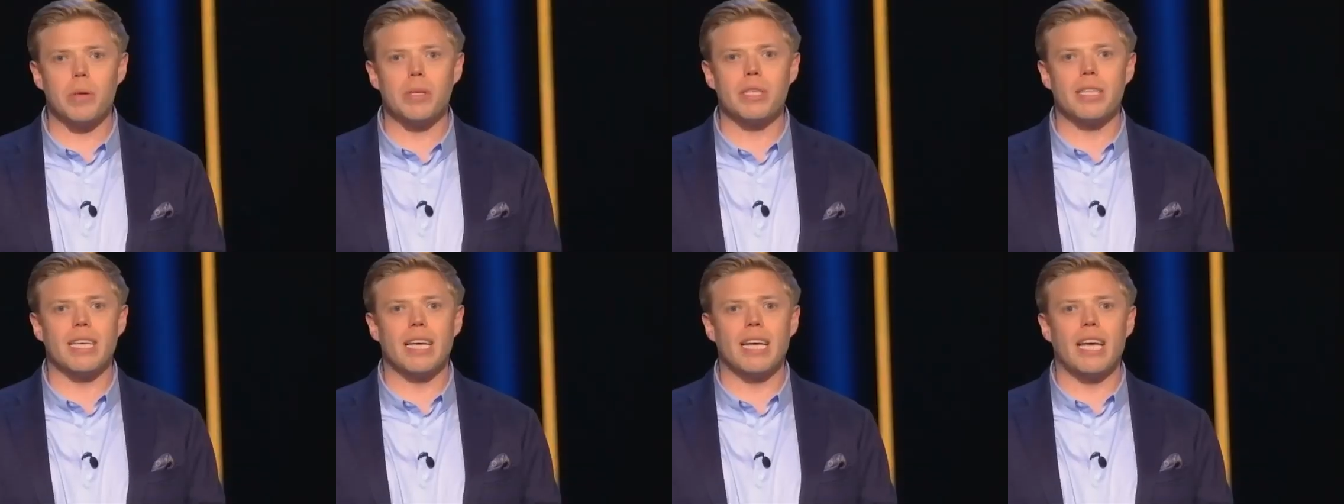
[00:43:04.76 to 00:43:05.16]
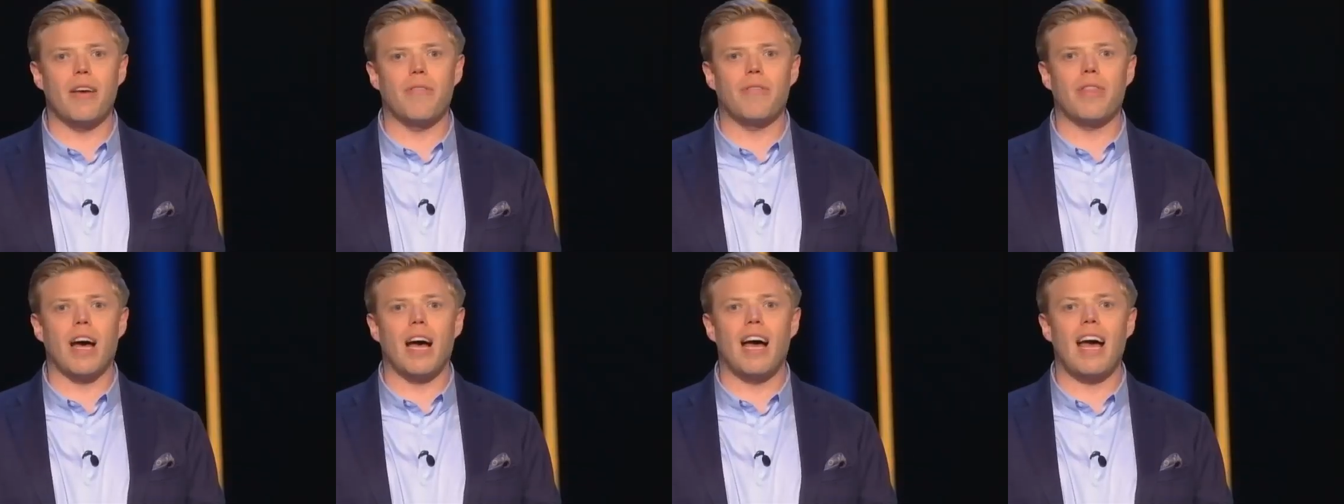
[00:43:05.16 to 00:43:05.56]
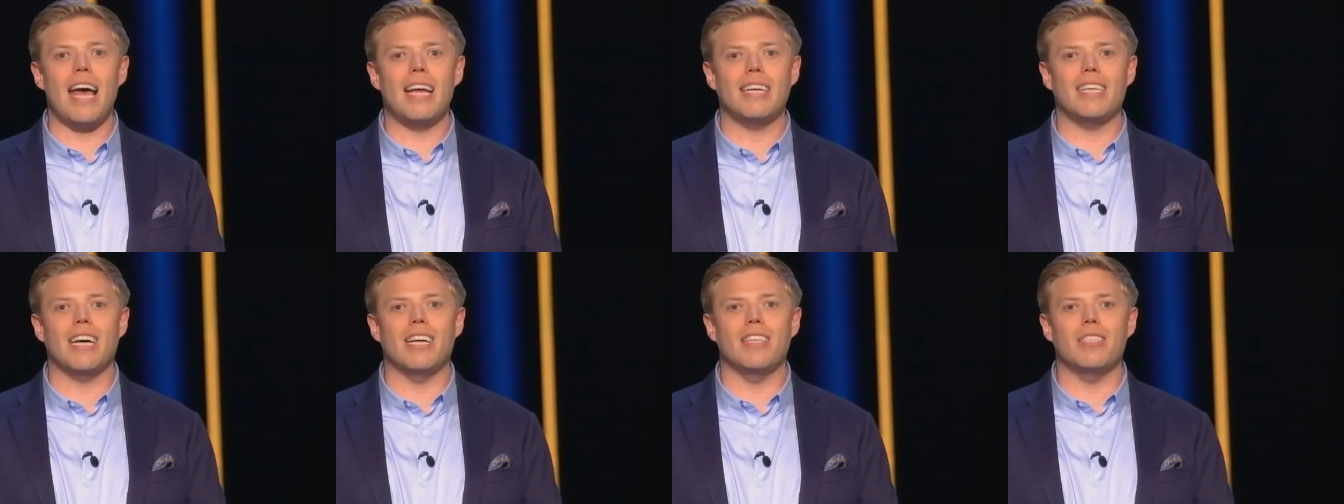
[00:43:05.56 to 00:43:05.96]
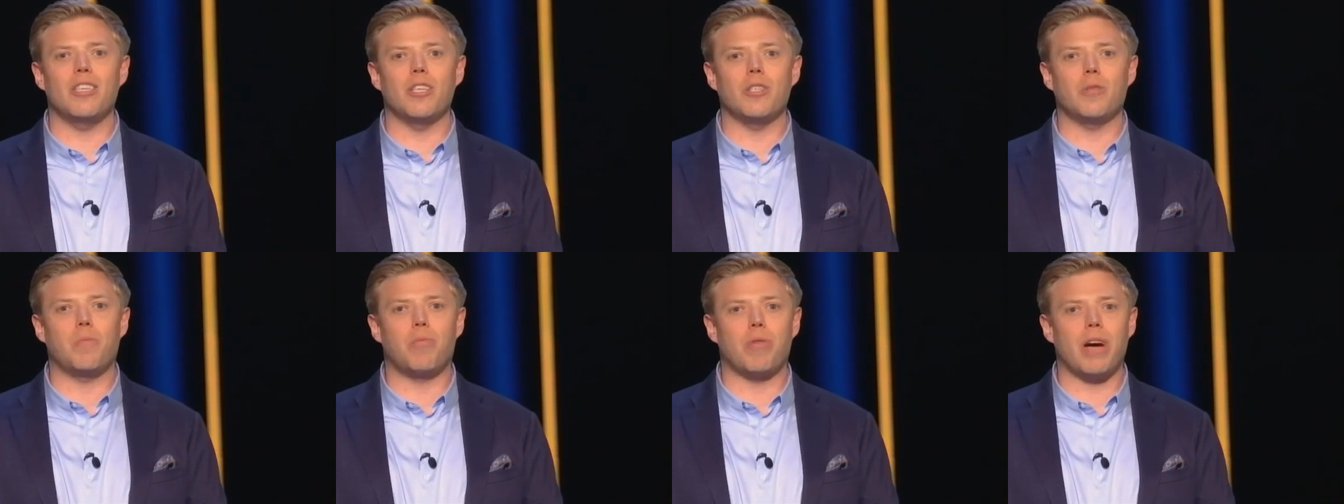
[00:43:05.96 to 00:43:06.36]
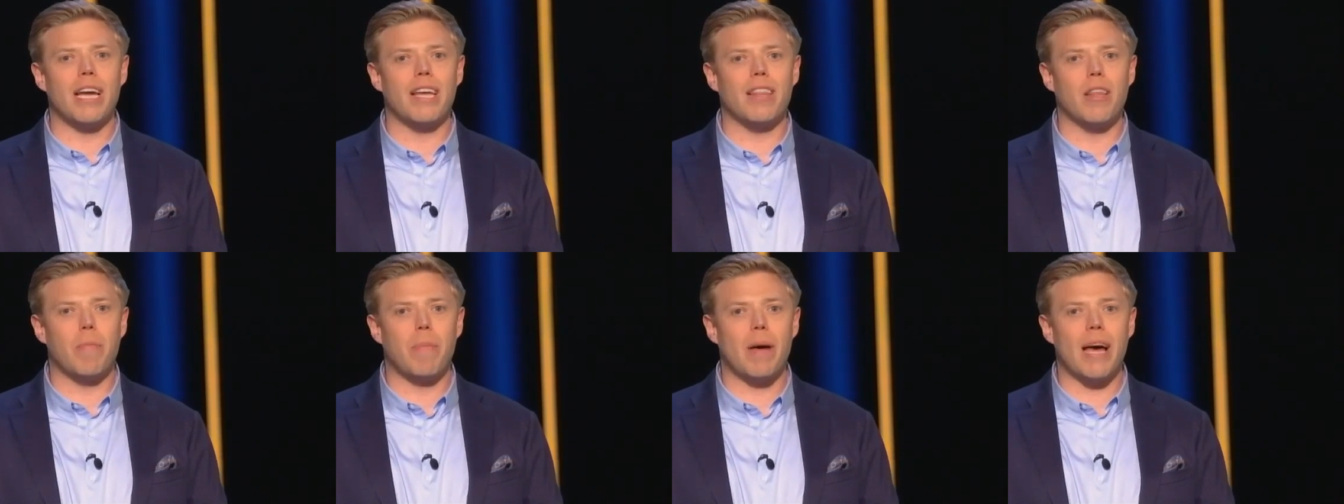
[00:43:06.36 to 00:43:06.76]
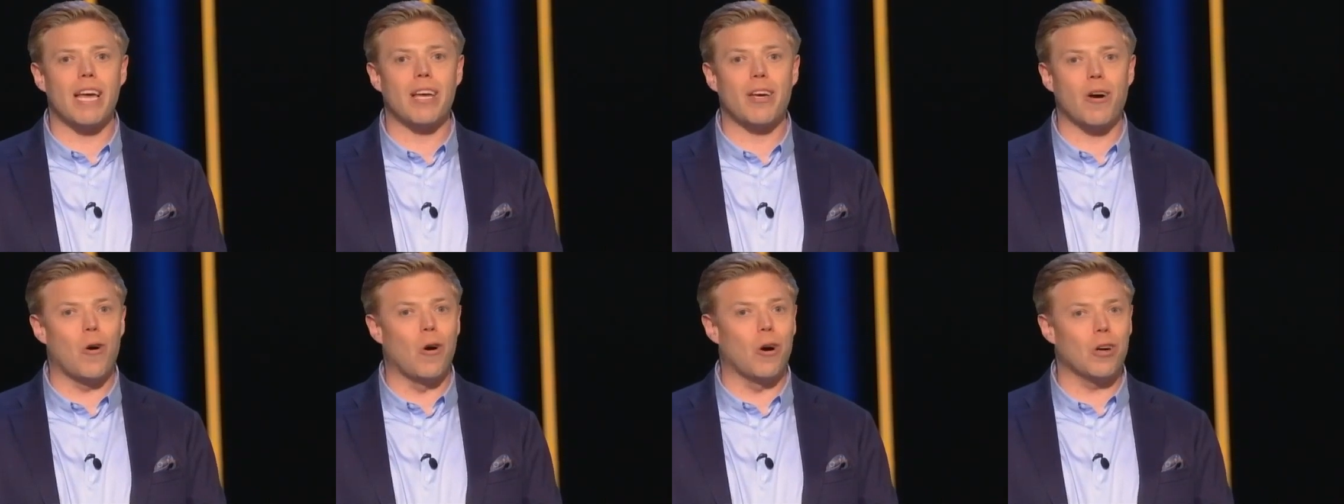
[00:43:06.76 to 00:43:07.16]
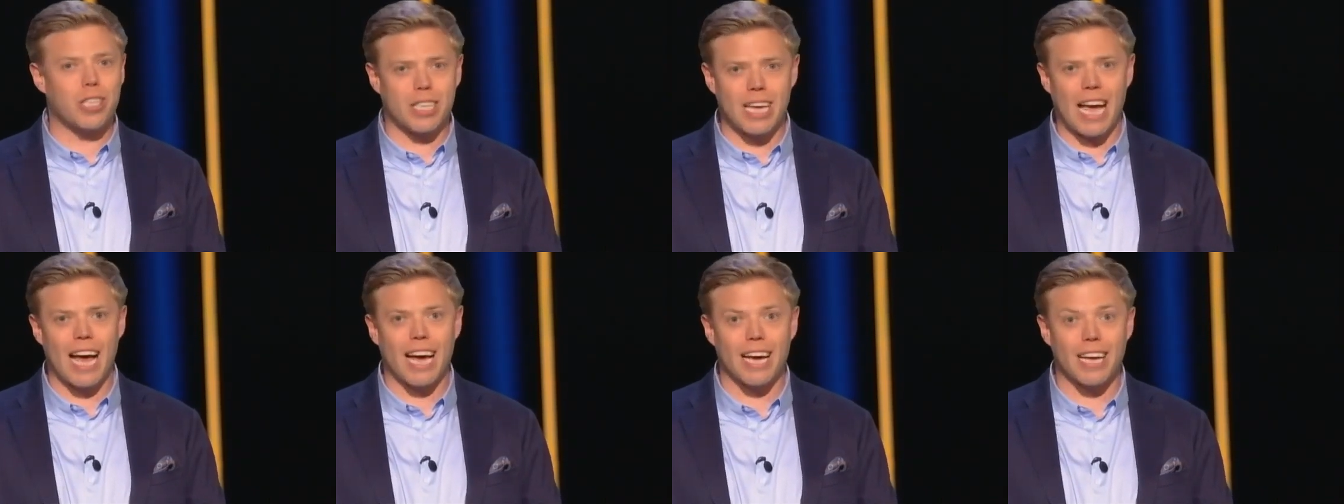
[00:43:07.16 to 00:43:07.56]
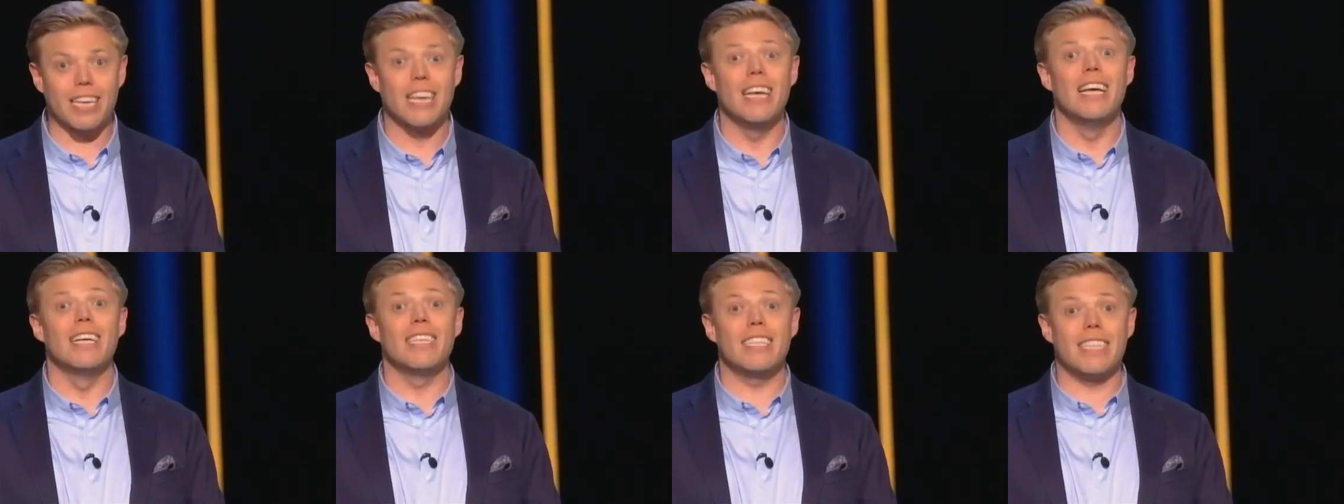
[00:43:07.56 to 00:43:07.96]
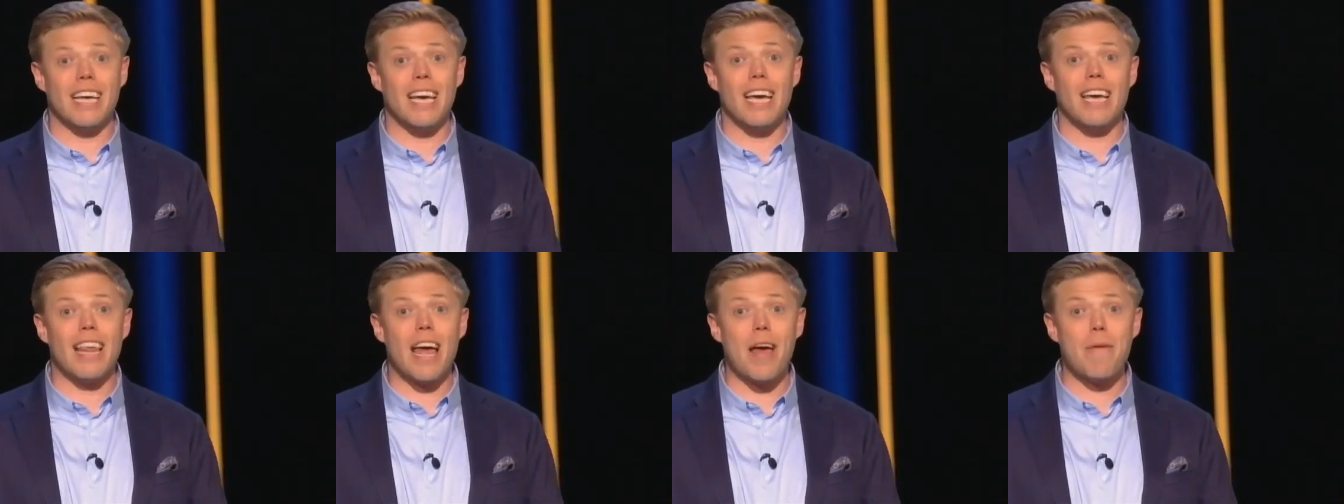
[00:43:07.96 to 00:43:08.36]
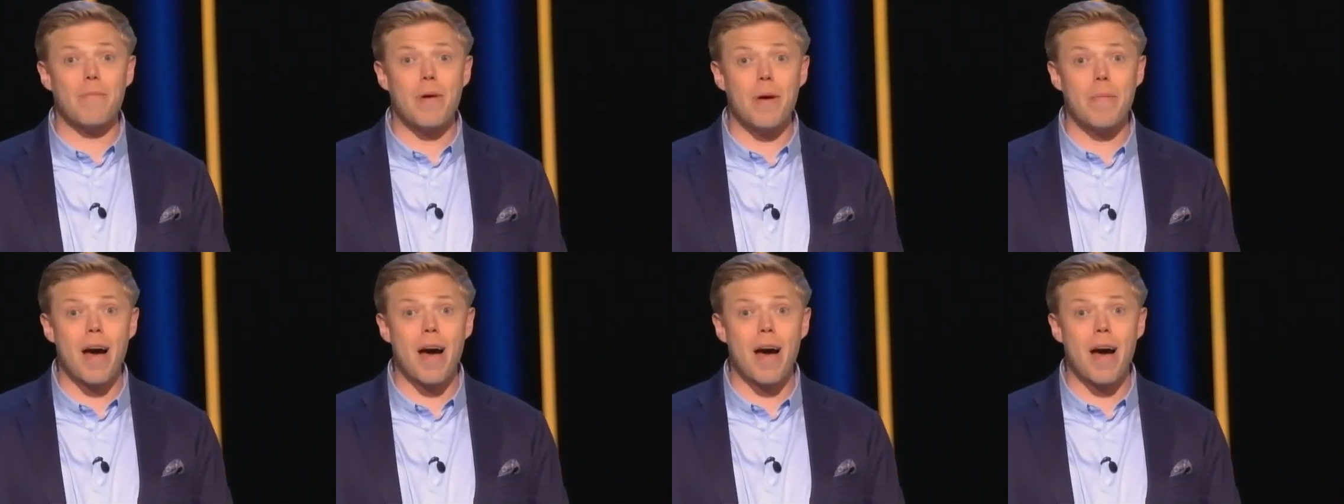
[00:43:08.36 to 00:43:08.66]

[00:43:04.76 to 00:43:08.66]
where we'll see if the headhunters break the bank or tank. See you then,